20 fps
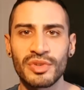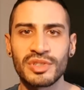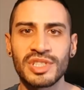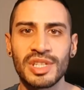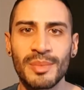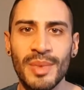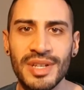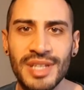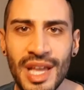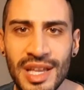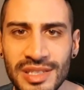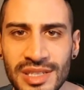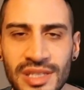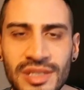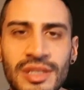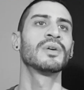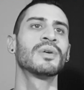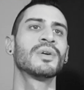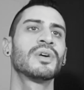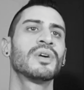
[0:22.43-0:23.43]
first thing my dad
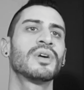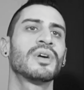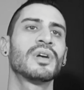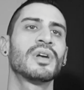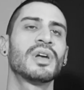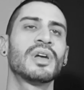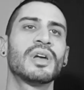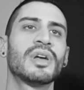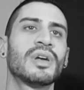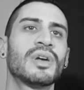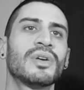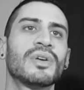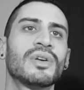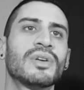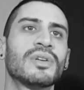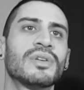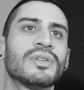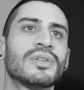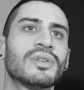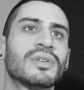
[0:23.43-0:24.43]
says,
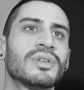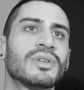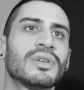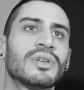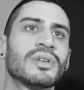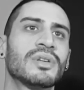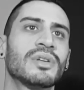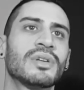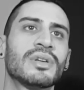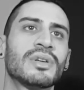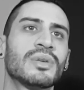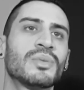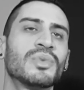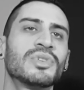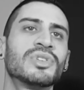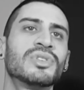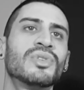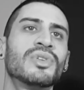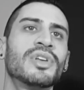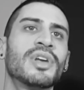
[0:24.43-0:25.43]
uh,
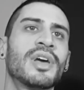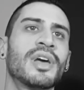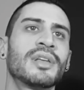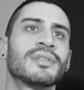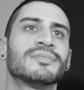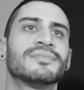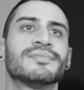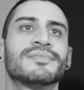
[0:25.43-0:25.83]
what'd you do to your head?